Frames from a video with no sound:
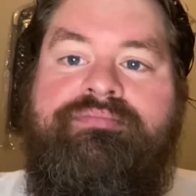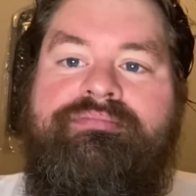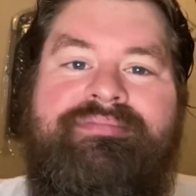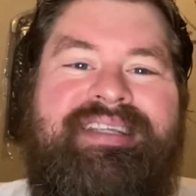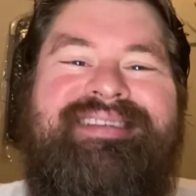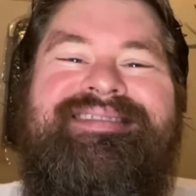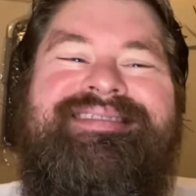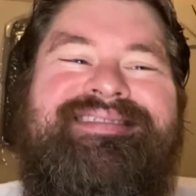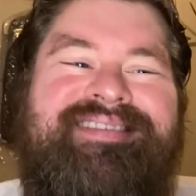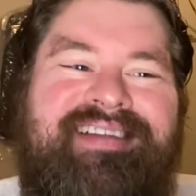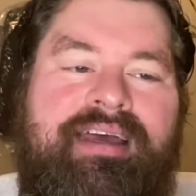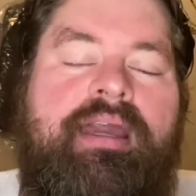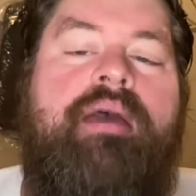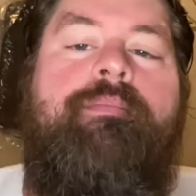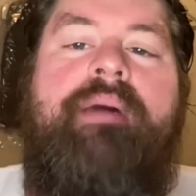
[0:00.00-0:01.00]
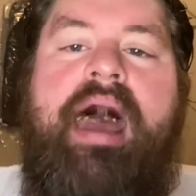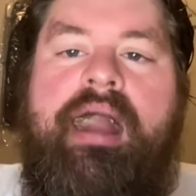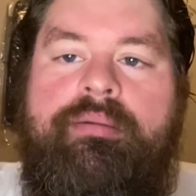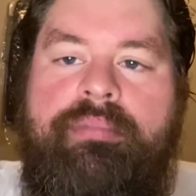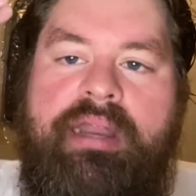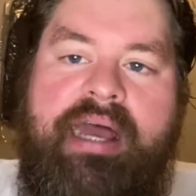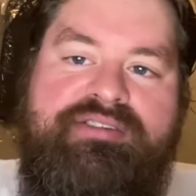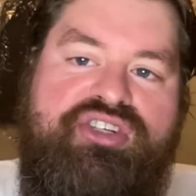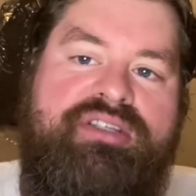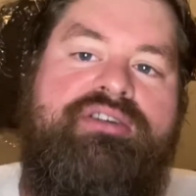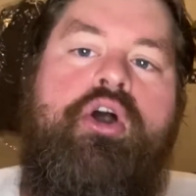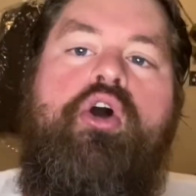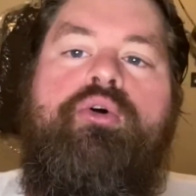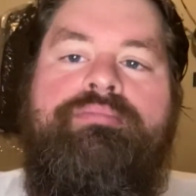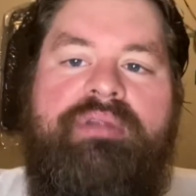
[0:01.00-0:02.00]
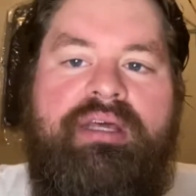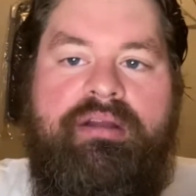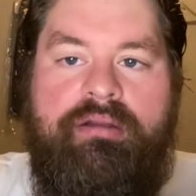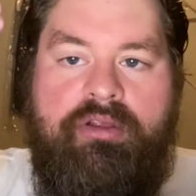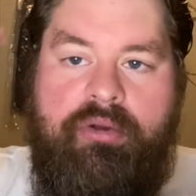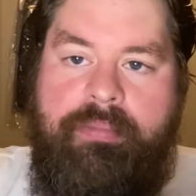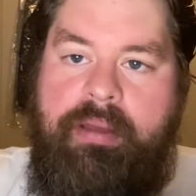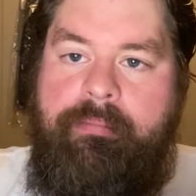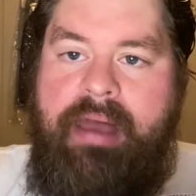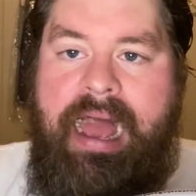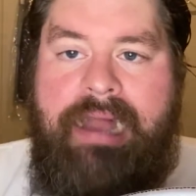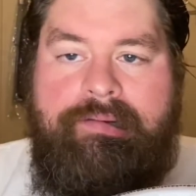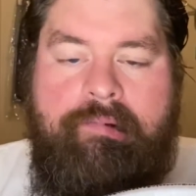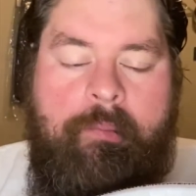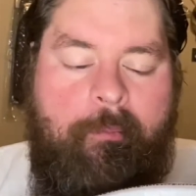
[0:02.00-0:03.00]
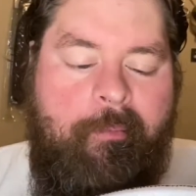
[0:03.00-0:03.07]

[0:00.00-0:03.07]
didn't slick it back, but I just combed it a little bit back